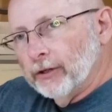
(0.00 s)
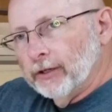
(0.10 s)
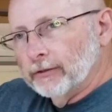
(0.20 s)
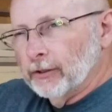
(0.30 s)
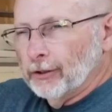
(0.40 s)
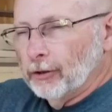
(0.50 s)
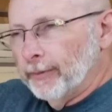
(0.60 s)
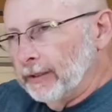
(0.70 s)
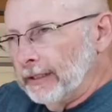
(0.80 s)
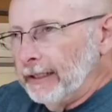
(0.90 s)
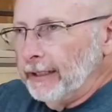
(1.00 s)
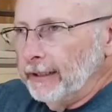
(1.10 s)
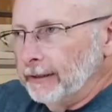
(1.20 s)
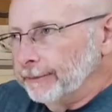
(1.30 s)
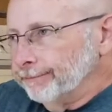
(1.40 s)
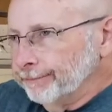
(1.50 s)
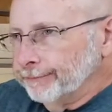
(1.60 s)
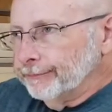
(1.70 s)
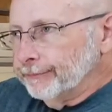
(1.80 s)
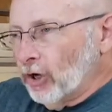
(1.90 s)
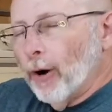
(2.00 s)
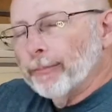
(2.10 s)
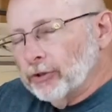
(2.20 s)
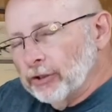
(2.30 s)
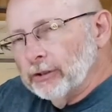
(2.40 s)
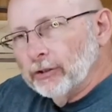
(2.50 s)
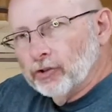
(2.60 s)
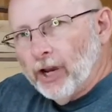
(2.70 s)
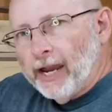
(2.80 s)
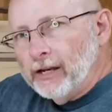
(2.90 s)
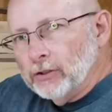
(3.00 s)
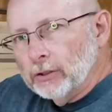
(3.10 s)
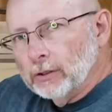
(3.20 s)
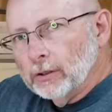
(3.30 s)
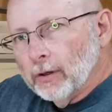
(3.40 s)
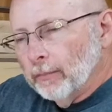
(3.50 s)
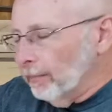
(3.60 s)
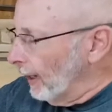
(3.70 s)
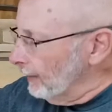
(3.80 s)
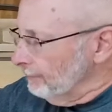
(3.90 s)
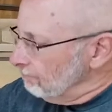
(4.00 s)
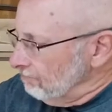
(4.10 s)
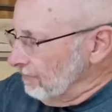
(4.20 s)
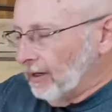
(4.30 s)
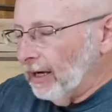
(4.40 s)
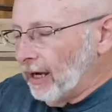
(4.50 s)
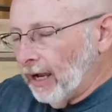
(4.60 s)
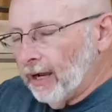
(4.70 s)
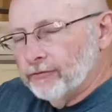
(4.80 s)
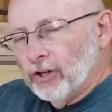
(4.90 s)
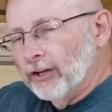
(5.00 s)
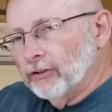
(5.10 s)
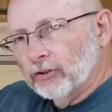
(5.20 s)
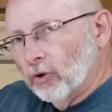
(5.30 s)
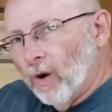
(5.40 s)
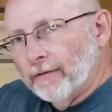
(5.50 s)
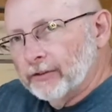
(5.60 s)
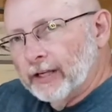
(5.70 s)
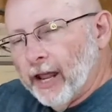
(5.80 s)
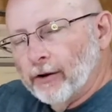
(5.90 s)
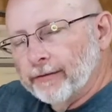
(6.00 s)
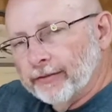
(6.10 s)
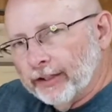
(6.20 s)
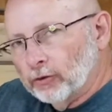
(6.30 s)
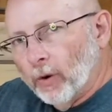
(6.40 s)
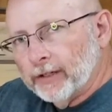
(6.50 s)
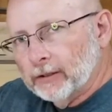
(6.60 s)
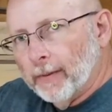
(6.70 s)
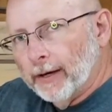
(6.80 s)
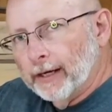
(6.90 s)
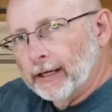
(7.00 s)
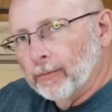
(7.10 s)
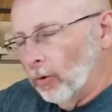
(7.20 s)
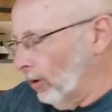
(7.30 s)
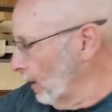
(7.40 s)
It's a little bit cumbersome to change, but I've changed it so often I don't even think twice about it anymore.